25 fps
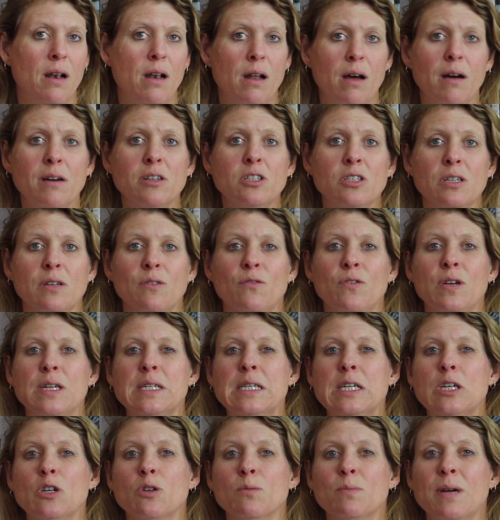largely
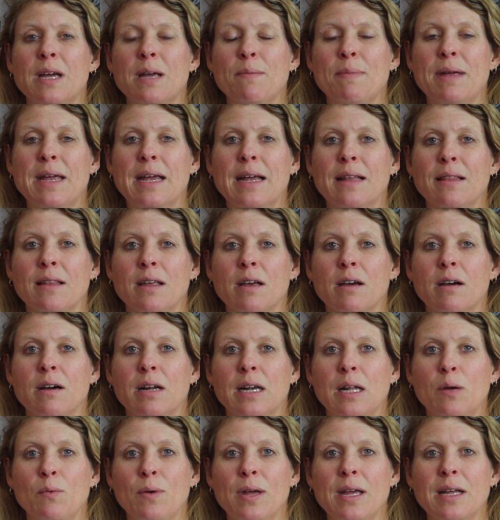feeding your baby in the
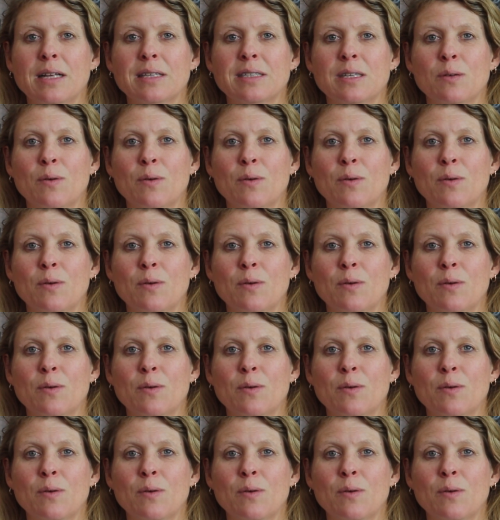early weeks,